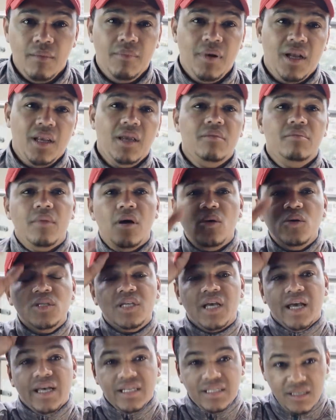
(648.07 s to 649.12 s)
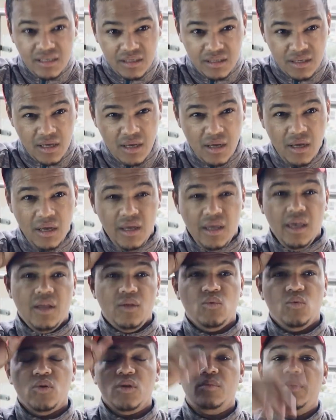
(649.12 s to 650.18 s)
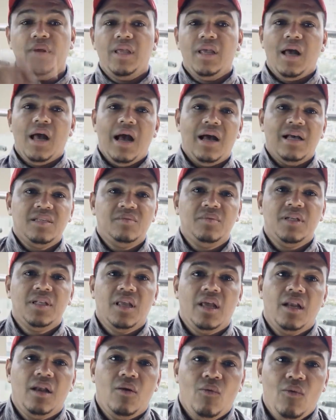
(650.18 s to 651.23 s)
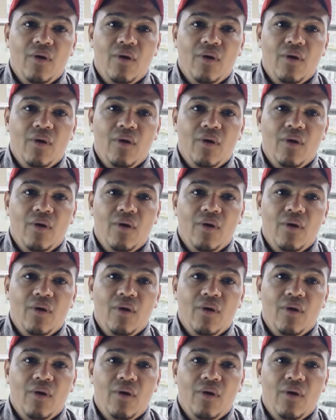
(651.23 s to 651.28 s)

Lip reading: But in most cases, it would be a husband and a